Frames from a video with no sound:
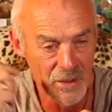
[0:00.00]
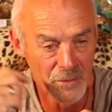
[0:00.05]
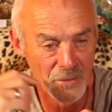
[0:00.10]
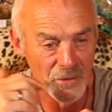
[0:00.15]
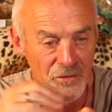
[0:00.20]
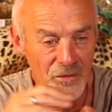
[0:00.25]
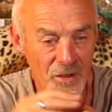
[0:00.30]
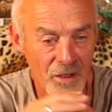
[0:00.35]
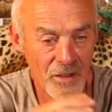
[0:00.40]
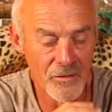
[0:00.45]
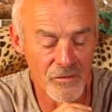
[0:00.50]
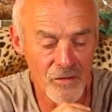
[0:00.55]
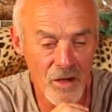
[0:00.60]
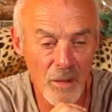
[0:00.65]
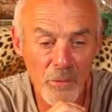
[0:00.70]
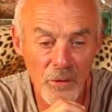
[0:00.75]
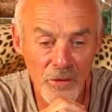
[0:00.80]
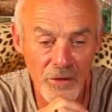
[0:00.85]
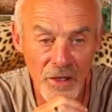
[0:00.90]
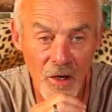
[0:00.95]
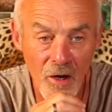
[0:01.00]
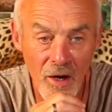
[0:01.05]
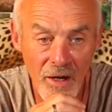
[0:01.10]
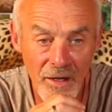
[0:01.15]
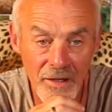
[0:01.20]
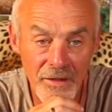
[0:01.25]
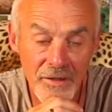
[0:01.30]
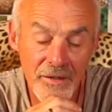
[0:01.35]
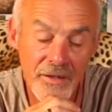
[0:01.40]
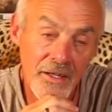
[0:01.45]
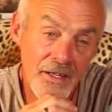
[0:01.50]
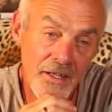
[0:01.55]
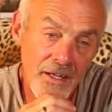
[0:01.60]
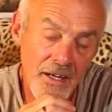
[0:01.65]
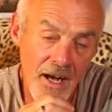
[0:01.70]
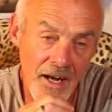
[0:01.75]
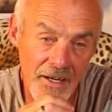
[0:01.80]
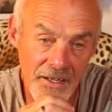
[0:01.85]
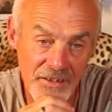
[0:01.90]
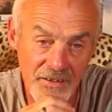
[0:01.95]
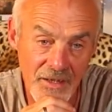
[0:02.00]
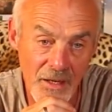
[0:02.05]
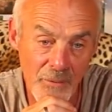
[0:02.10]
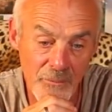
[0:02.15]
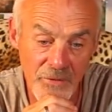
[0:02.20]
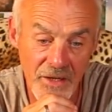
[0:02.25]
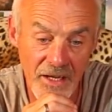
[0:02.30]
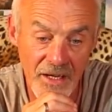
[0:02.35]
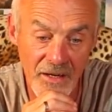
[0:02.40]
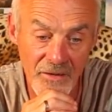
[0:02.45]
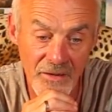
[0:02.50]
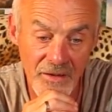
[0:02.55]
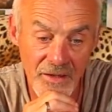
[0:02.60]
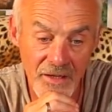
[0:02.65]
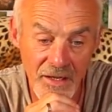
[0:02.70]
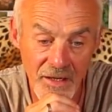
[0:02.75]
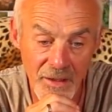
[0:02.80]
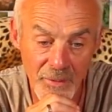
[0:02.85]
he was further up on the island, and he's come down,